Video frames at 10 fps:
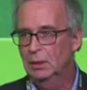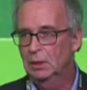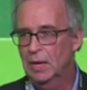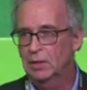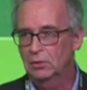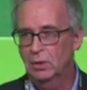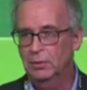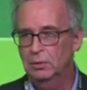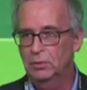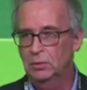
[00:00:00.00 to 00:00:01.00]
that's not
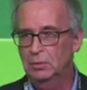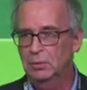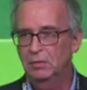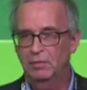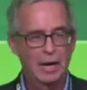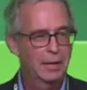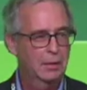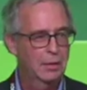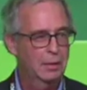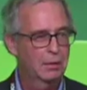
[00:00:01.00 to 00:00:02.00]
to do with the fact
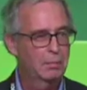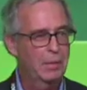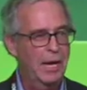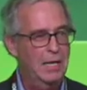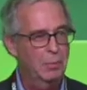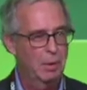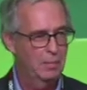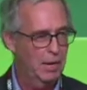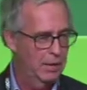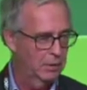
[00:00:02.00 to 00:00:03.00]
that anyone
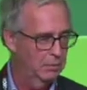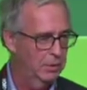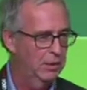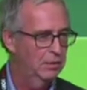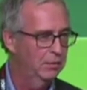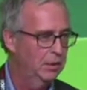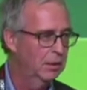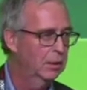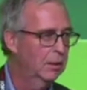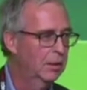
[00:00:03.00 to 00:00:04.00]
buying a BEV
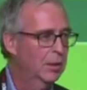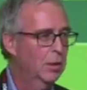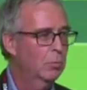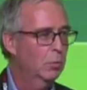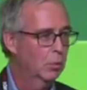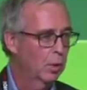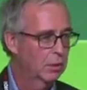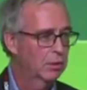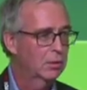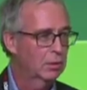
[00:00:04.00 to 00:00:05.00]
will
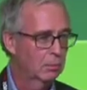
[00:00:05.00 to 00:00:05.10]
want to, or